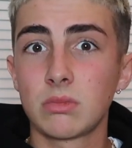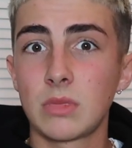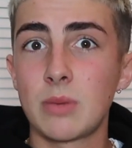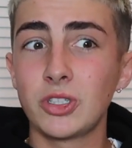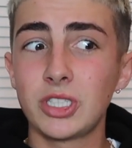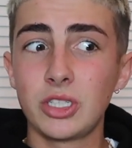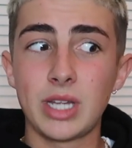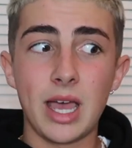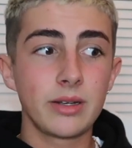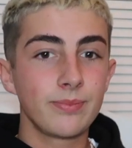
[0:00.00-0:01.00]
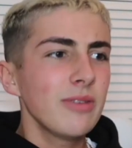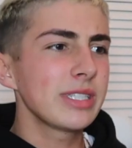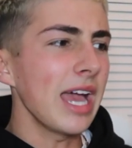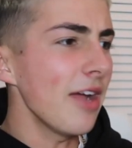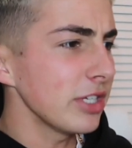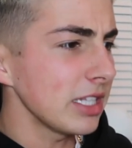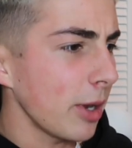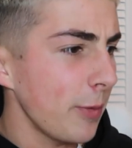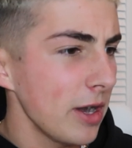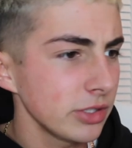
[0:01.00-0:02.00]
I'm watching you, Dad. Was that everything that
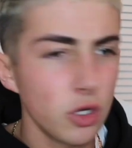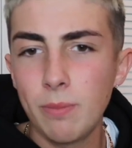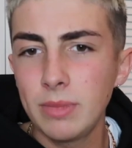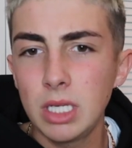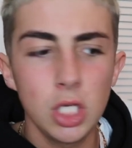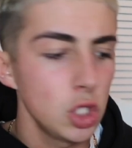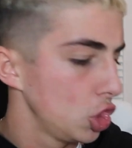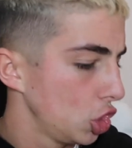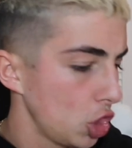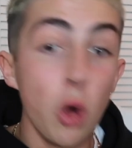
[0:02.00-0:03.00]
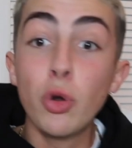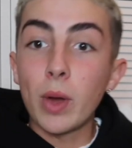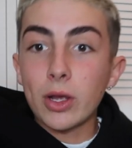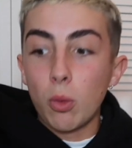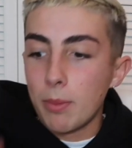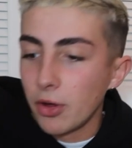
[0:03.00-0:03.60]
my parents got me? Oh no, I got one